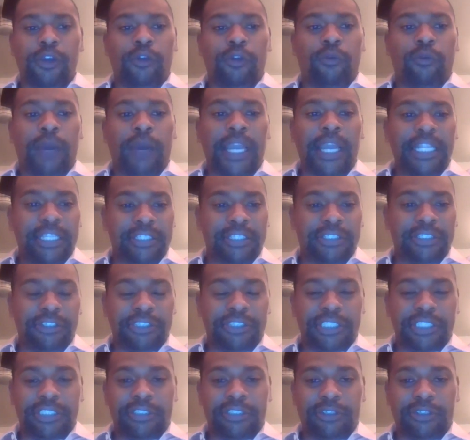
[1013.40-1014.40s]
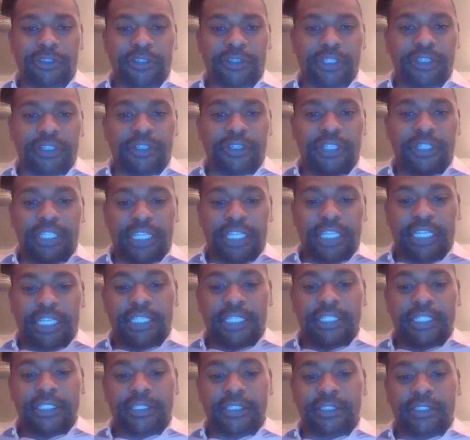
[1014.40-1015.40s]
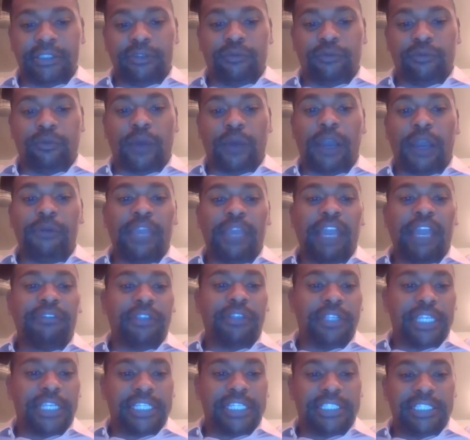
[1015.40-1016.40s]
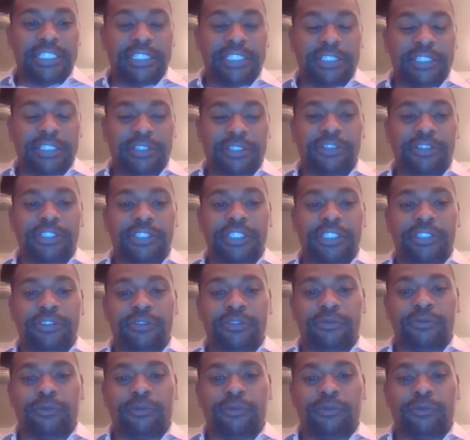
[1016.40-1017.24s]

why the assertions are why we have to test these assertions,